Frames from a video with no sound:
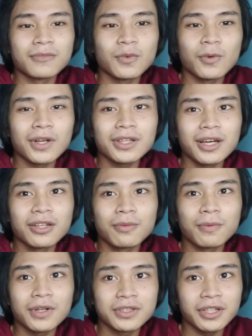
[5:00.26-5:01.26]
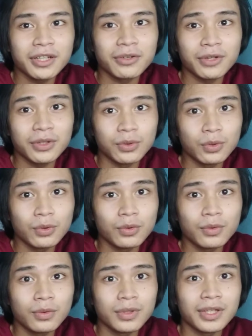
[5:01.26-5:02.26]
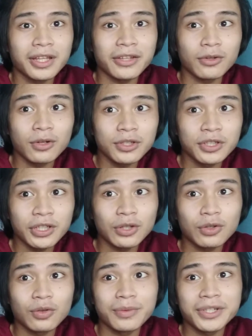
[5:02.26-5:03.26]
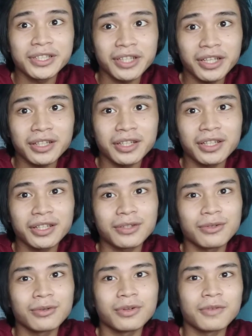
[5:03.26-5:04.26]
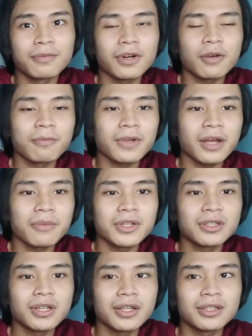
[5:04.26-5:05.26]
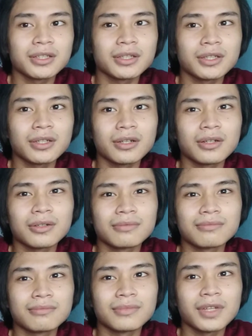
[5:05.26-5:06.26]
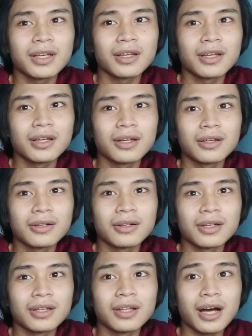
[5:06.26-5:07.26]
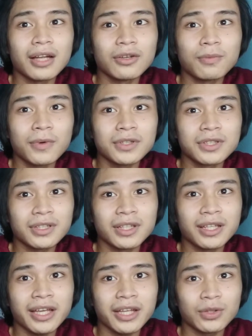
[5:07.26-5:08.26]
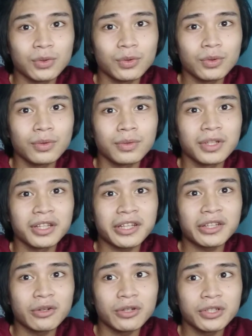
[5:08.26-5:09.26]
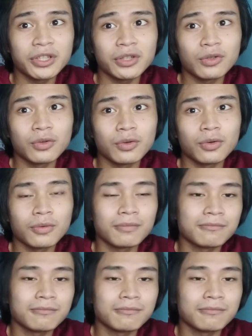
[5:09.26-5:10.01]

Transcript: What other project you can do with the technology to mitigate into impact of climate change? Um, the other project that I can do with the technology to